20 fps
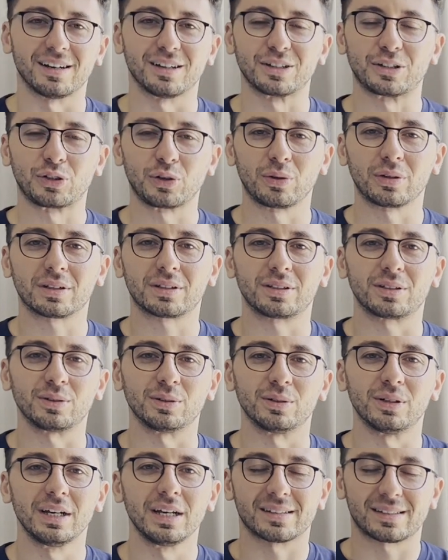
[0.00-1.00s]
talk
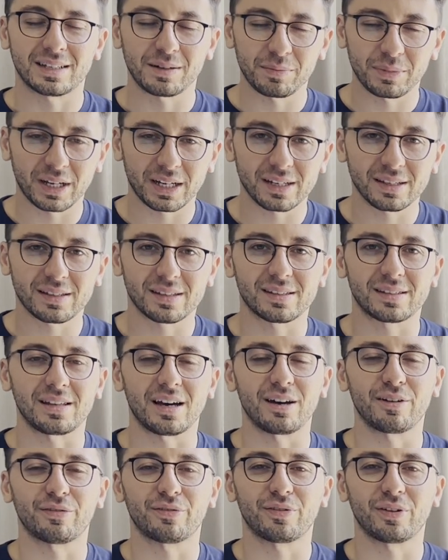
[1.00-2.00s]
to some nice
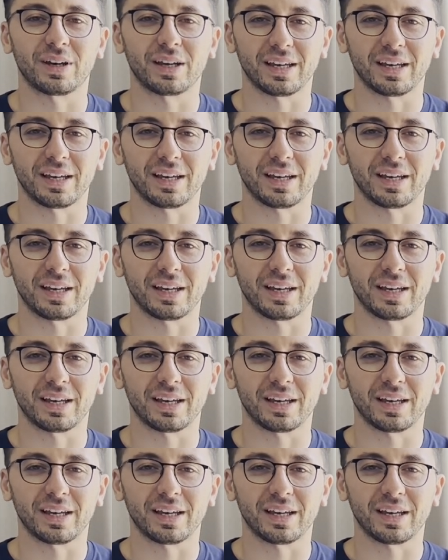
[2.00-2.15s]
staff